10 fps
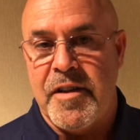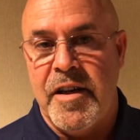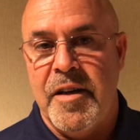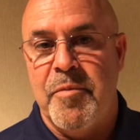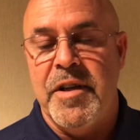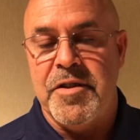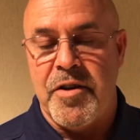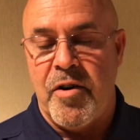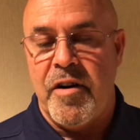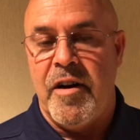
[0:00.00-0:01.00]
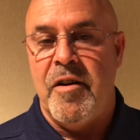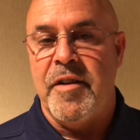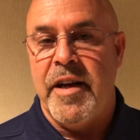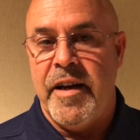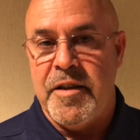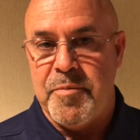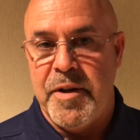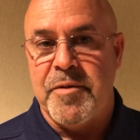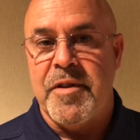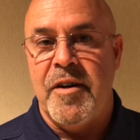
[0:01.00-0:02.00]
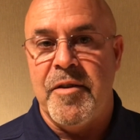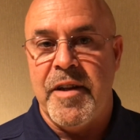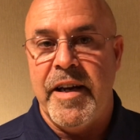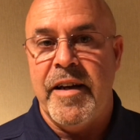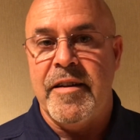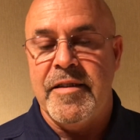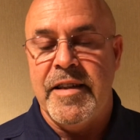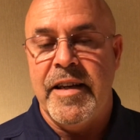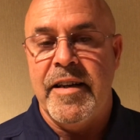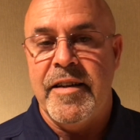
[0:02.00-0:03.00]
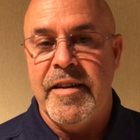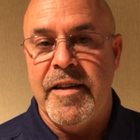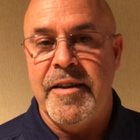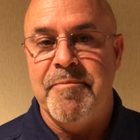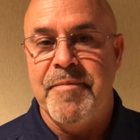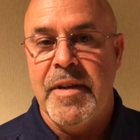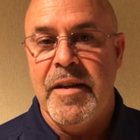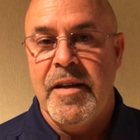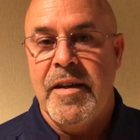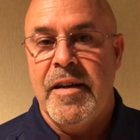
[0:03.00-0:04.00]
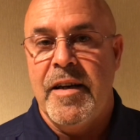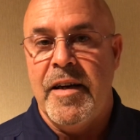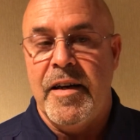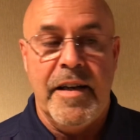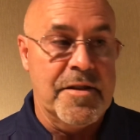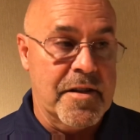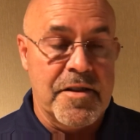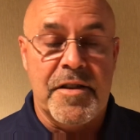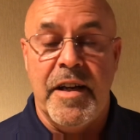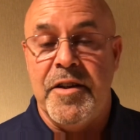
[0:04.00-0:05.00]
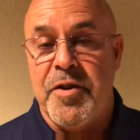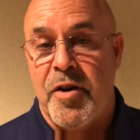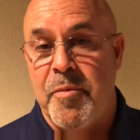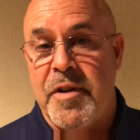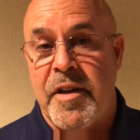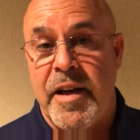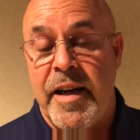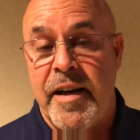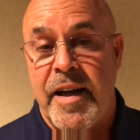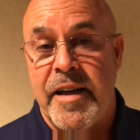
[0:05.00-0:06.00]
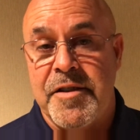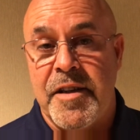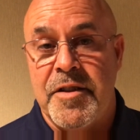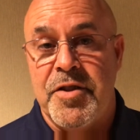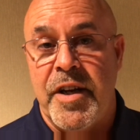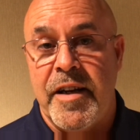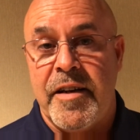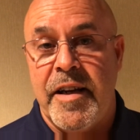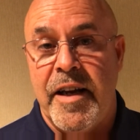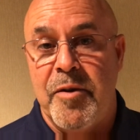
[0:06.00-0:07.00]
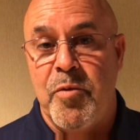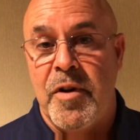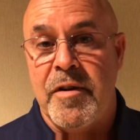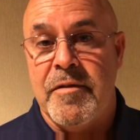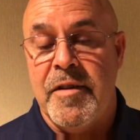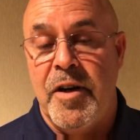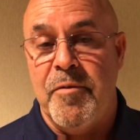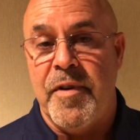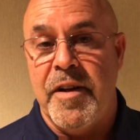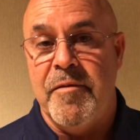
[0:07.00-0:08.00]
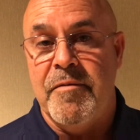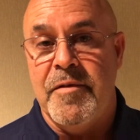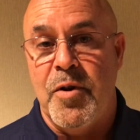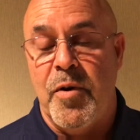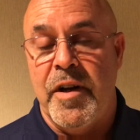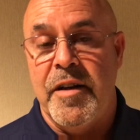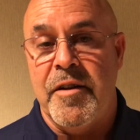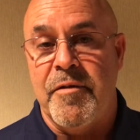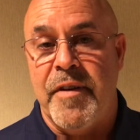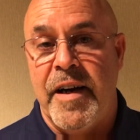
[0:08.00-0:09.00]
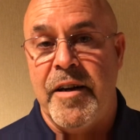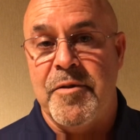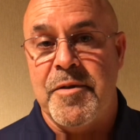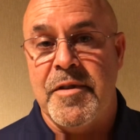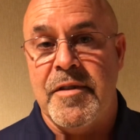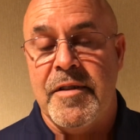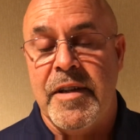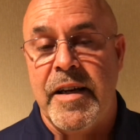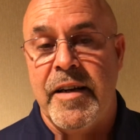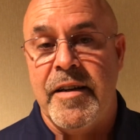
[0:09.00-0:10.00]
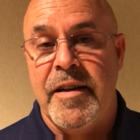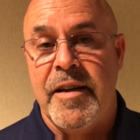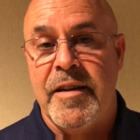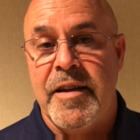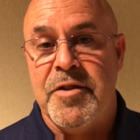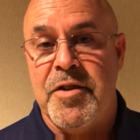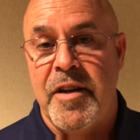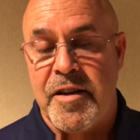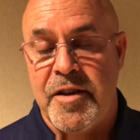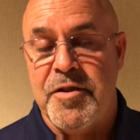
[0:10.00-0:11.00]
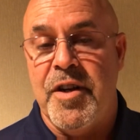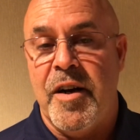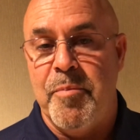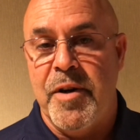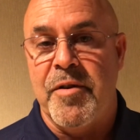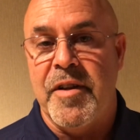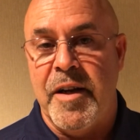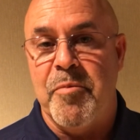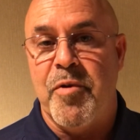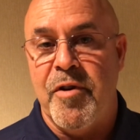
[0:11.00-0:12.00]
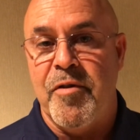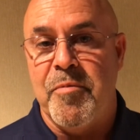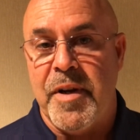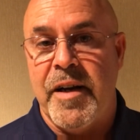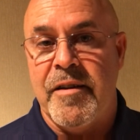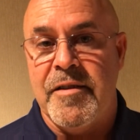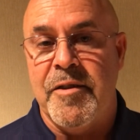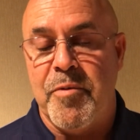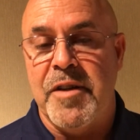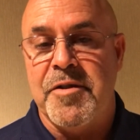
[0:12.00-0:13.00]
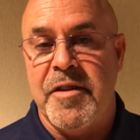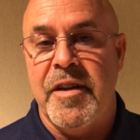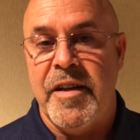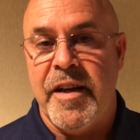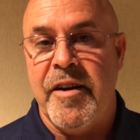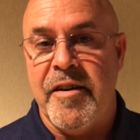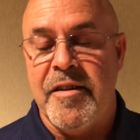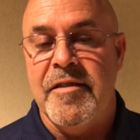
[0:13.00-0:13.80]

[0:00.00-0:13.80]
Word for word: Club. He started all that. He's built all that, and um, uh, he's in the state tournament today. Last I checked, he had one. Hopefully, going into the finals, and and uh, he's done a good job building that program there and wrestling in the area.